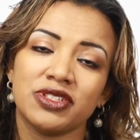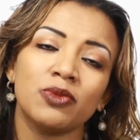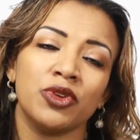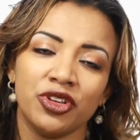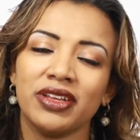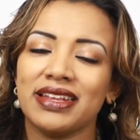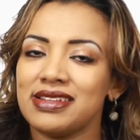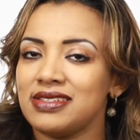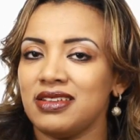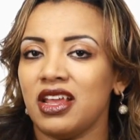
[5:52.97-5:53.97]
Someone could get
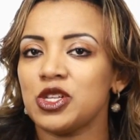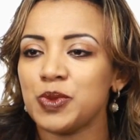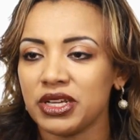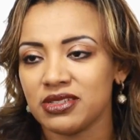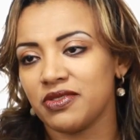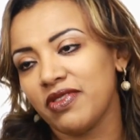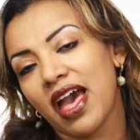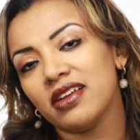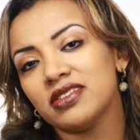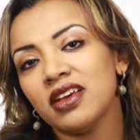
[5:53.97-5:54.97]
disengaged because of
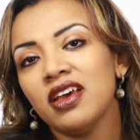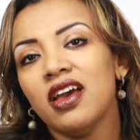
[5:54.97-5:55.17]
that.